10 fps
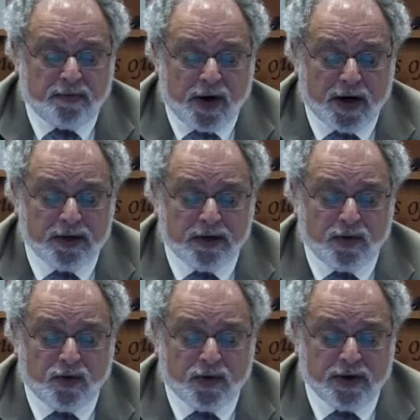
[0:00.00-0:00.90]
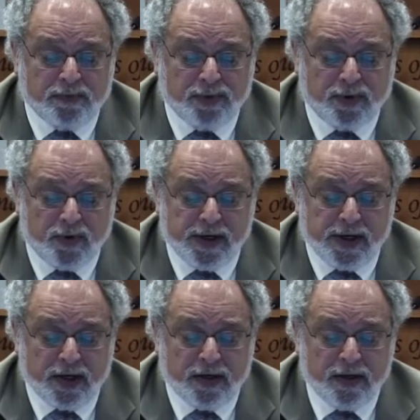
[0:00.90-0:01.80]
partner, or
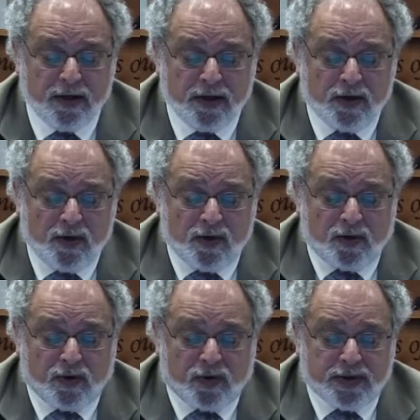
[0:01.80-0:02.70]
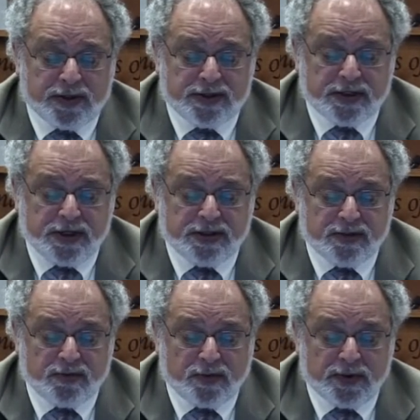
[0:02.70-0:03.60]
employee, or
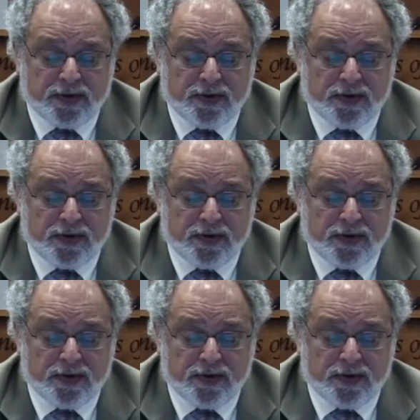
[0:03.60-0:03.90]
organization with